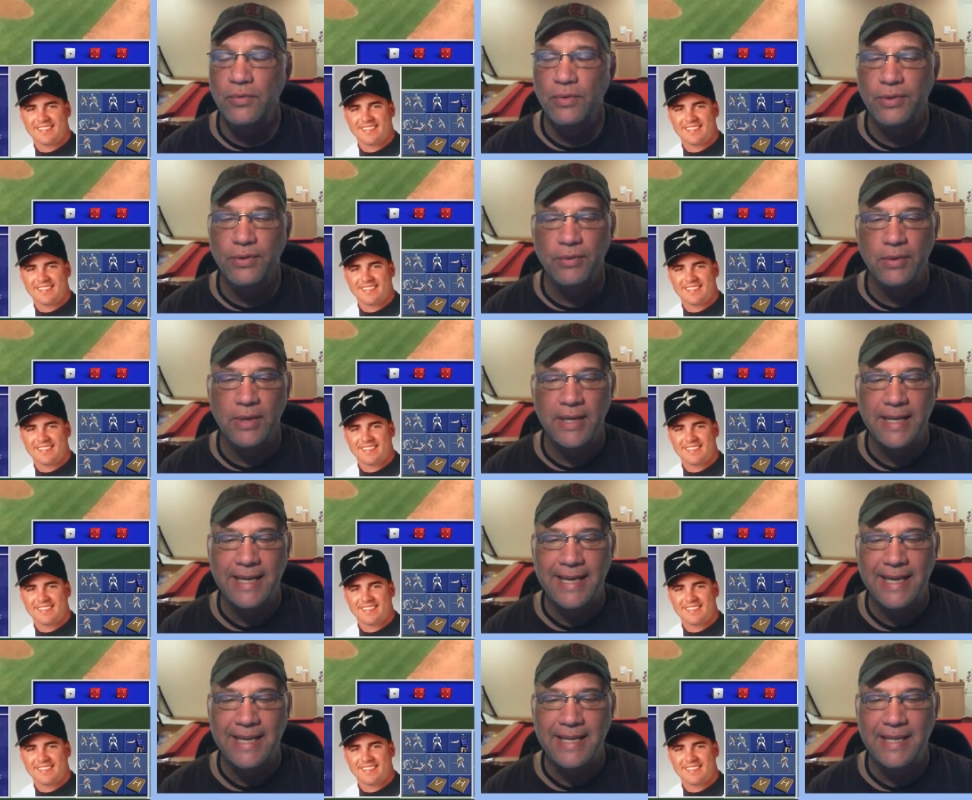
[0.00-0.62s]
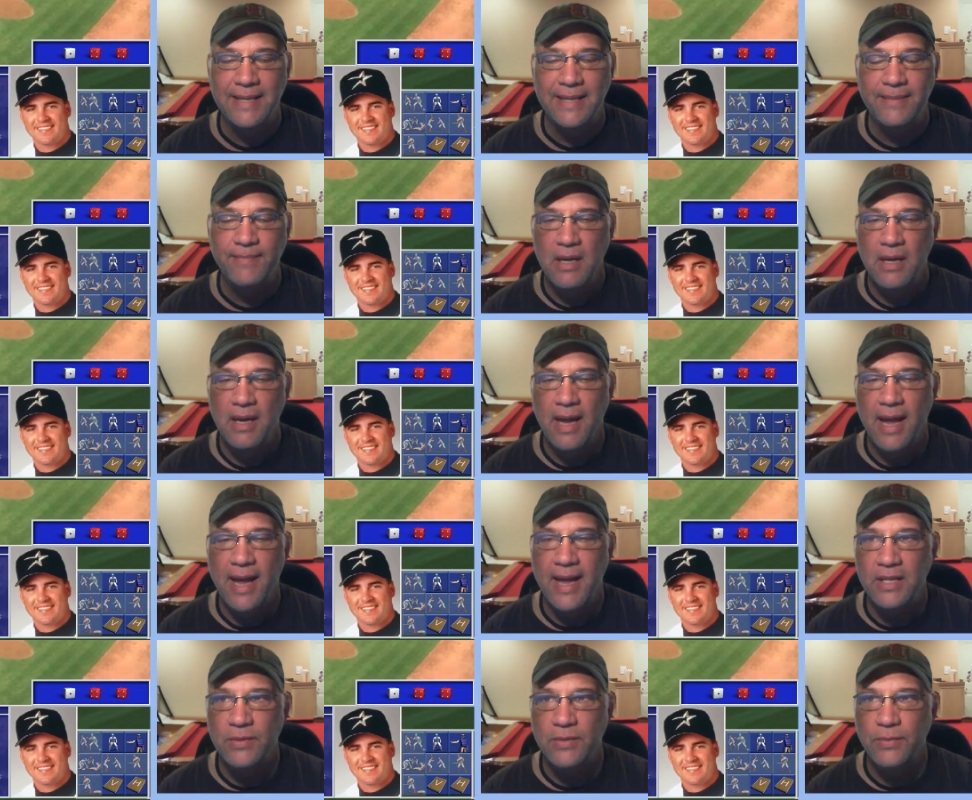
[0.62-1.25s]
Speaker 1: three inning
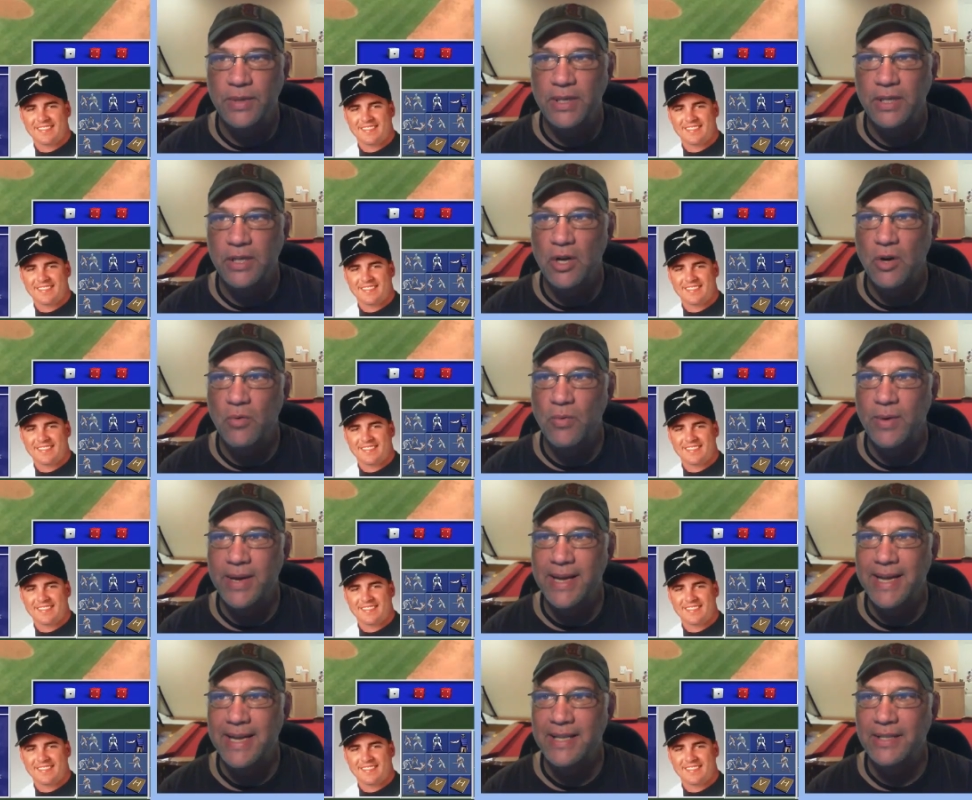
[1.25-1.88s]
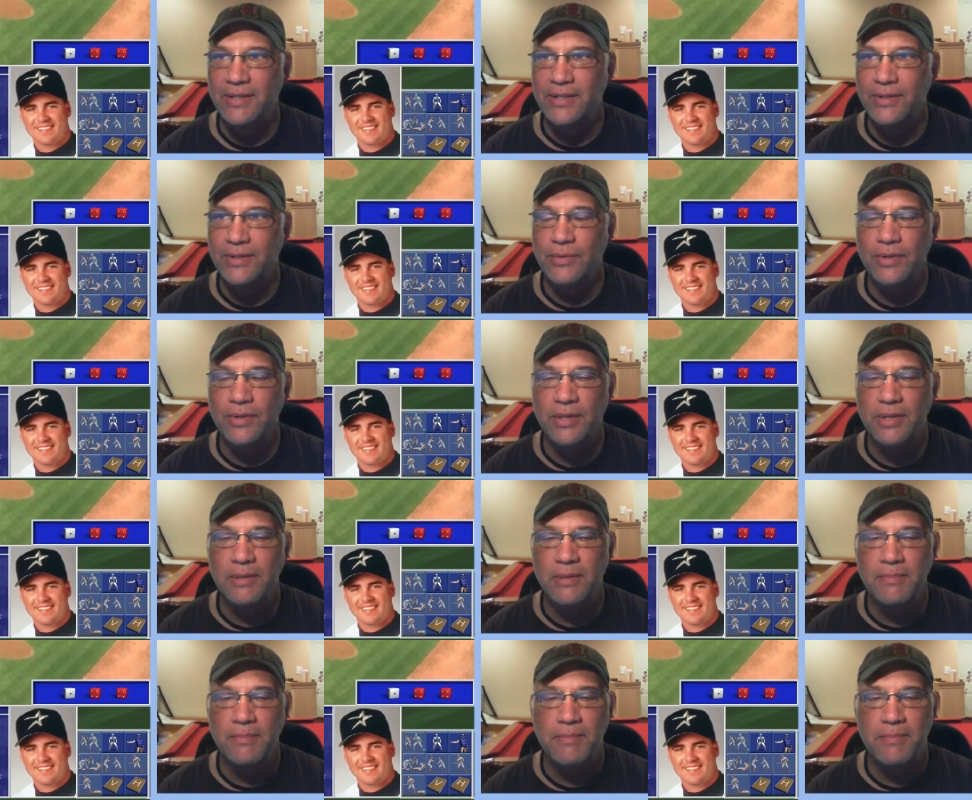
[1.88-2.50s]
as we go into the
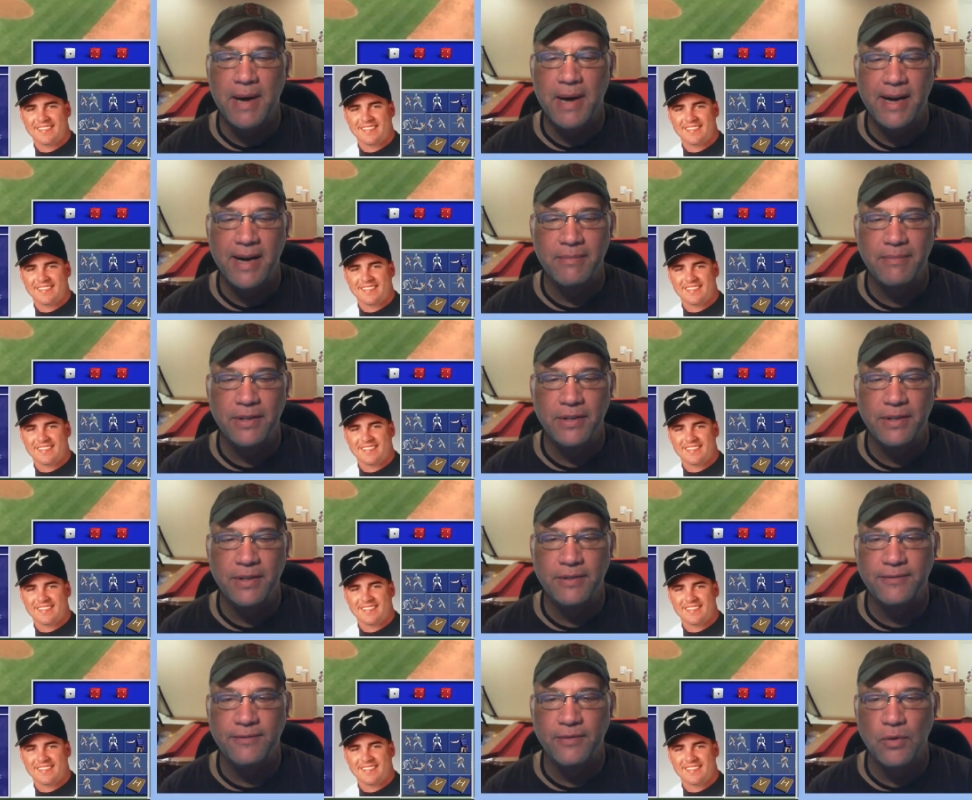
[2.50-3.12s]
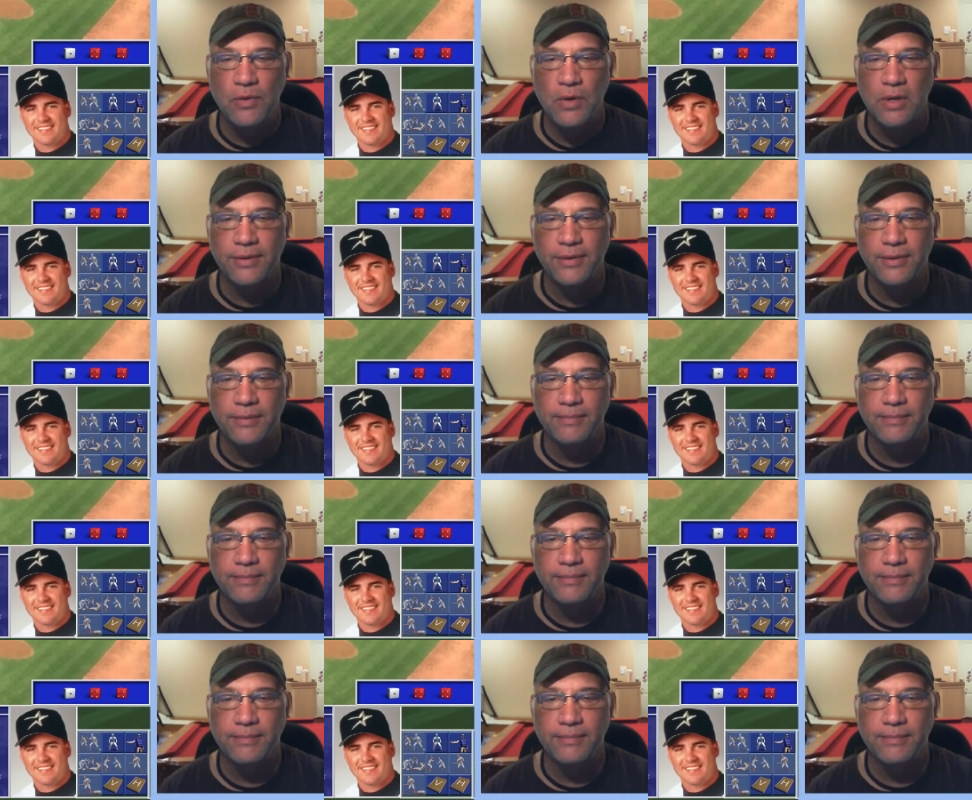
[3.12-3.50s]
bottom of the fourth.